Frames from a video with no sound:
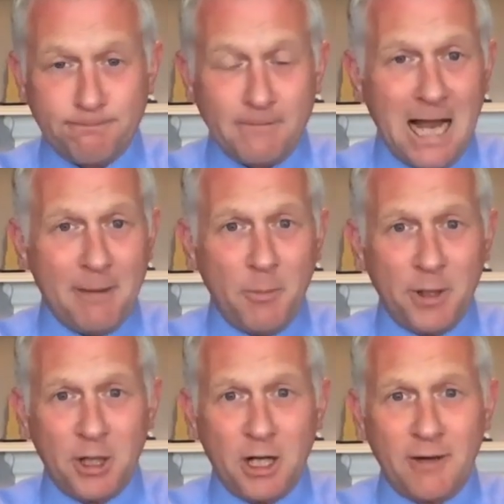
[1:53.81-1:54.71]
And we've
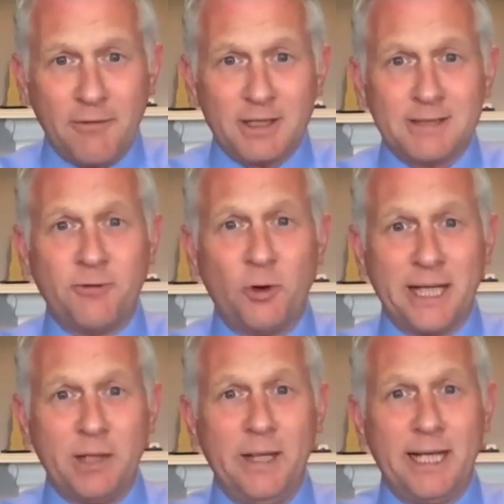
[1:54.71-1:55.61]
got a kind of a
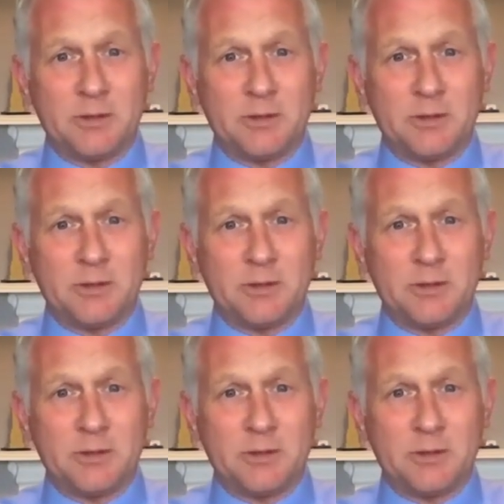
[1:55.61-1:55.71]
4-day weekend,